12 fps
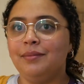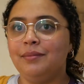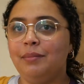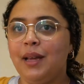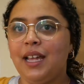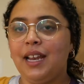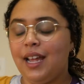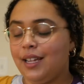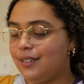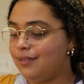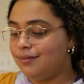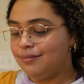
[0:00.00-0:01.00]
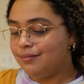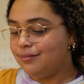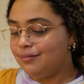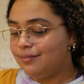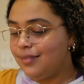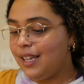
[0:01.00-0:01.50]
But
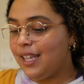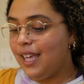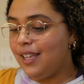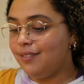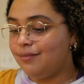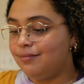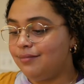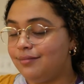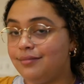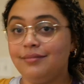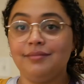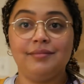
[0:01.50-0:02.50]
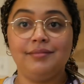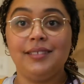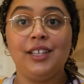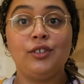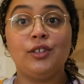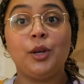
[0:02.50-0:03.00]
again,
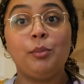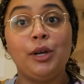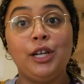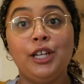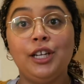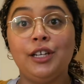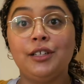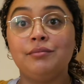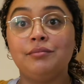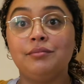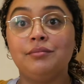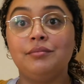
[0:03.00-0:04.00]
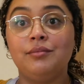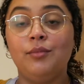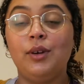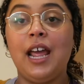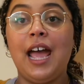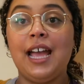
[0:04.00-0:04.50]
it'll look prettier
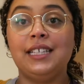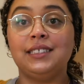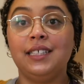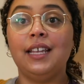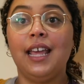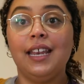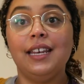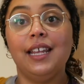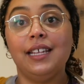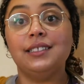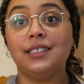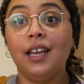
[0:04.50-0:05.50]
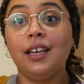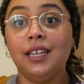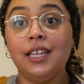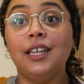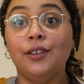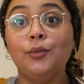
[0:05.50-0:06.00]
when I ice it, and it's gonna
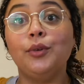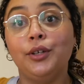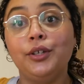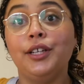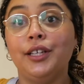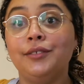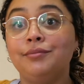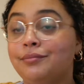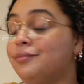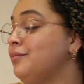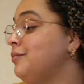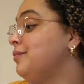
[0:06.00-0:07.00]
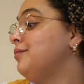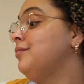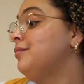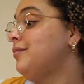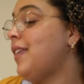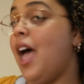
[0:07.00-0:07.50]
eat real good.
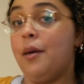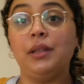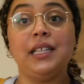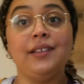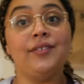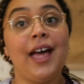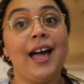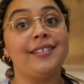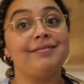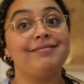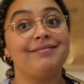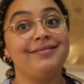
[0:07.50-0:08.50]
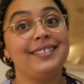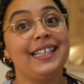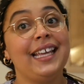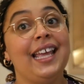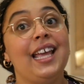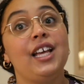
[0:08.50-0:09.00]
I believe that.
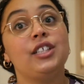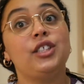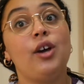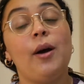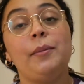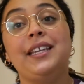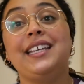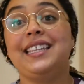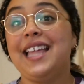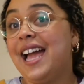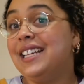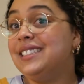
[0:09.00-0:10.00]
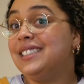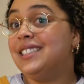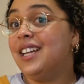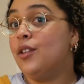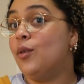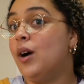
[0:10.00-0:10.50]
So I'm gonna get the icing
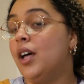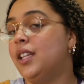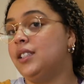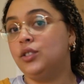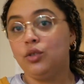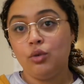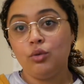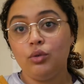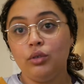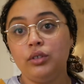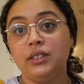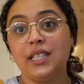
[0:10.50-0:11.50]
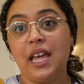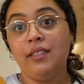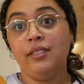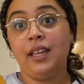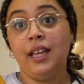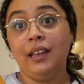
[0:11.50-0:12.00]
together while this cools,
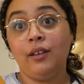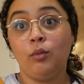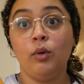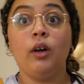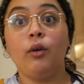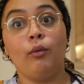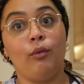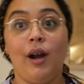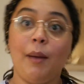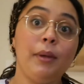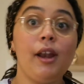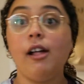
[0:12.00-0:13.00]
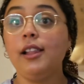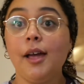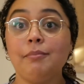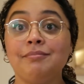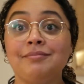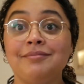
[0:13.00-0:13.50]
and then we'll wrap it all up.